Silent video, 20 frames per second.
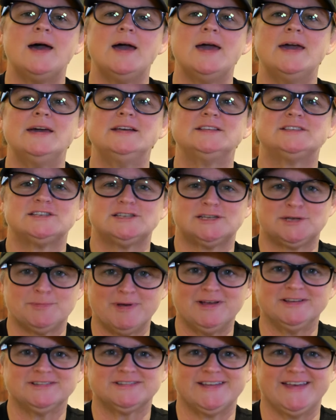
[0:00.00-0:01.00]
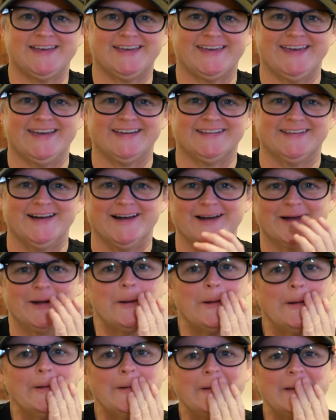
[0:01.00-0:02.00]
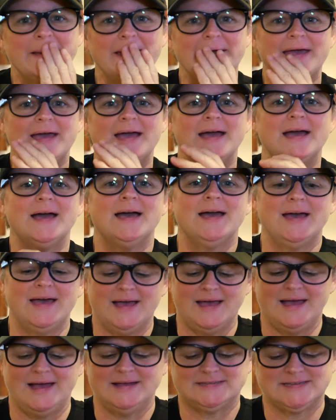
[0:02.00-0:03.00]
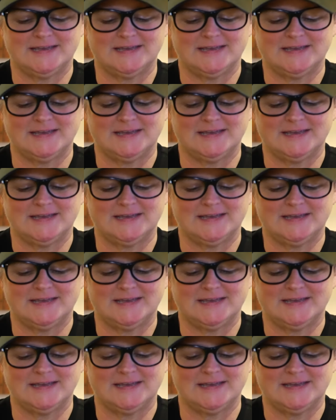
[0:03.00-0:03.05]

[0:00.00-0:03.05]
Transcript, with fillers: It smells like eggnog. I